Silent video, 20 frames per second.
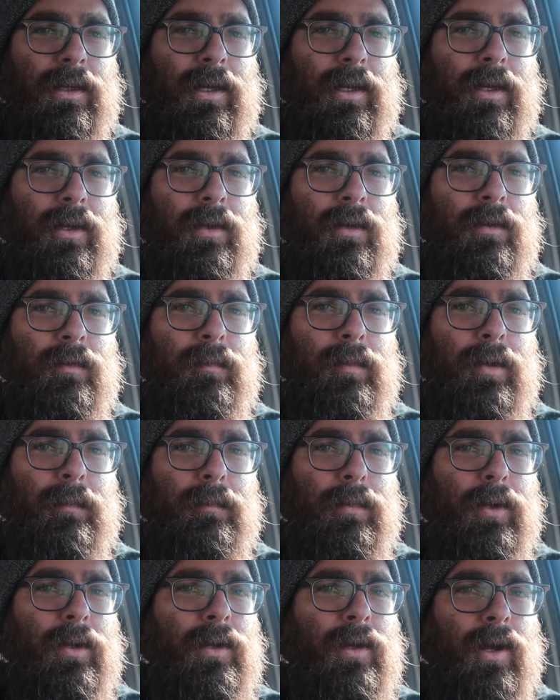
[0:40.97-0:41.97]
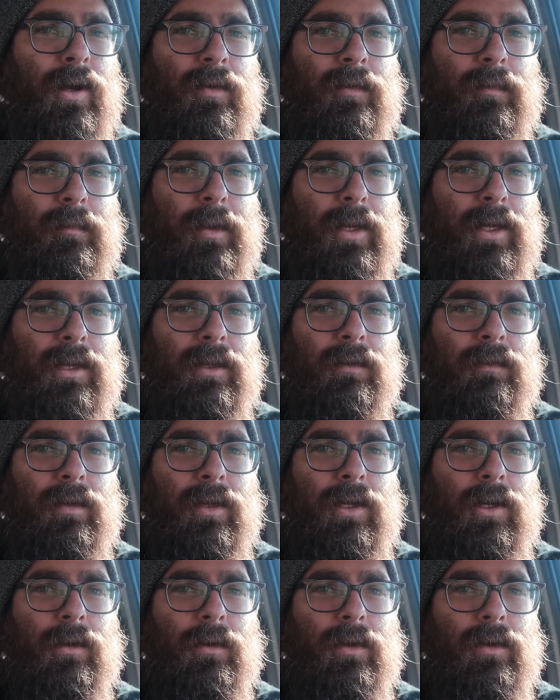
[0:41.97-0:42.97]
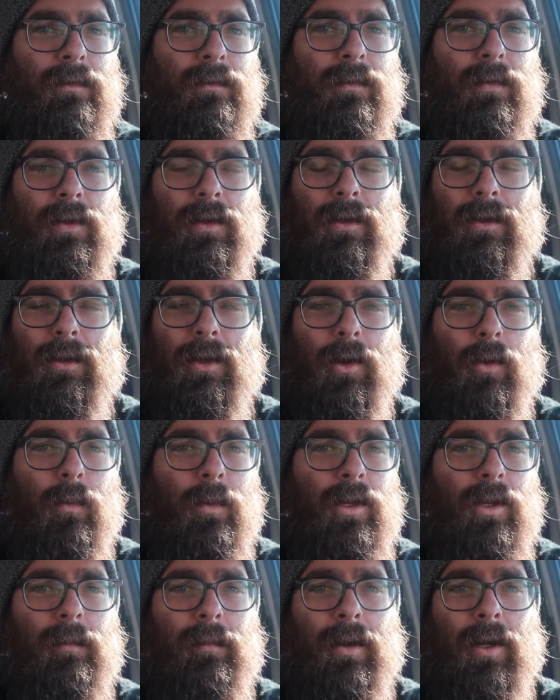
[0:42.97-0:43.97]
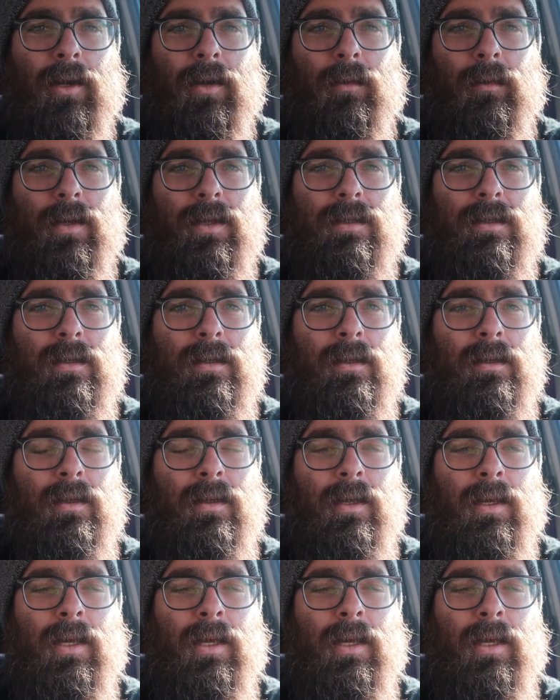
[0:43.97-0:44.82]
I've been putting off making a video on for no real apparent reason,